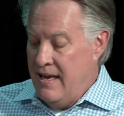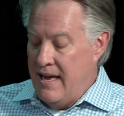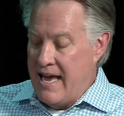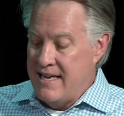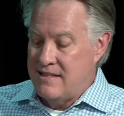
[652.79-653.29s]

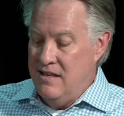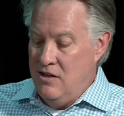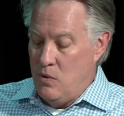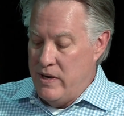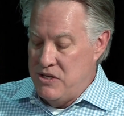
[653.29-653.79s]
asking
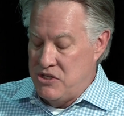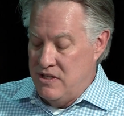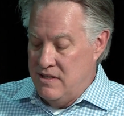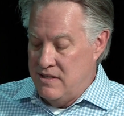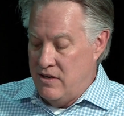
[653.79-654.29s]

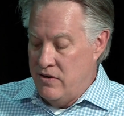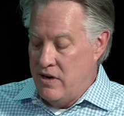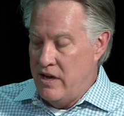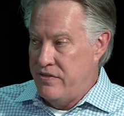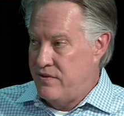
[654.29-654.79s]
questions that are
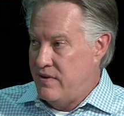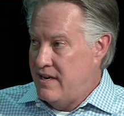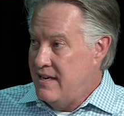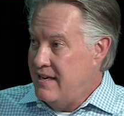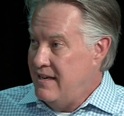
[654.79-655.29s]
not
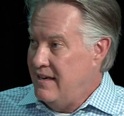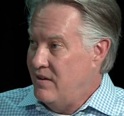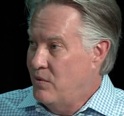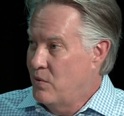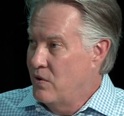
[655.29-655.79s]
threatening
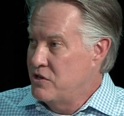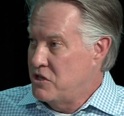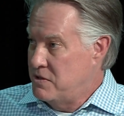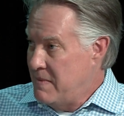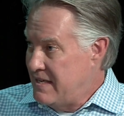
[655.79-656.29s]
or
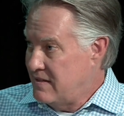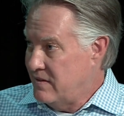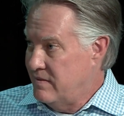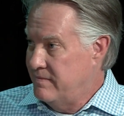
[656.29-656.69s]
judgmental.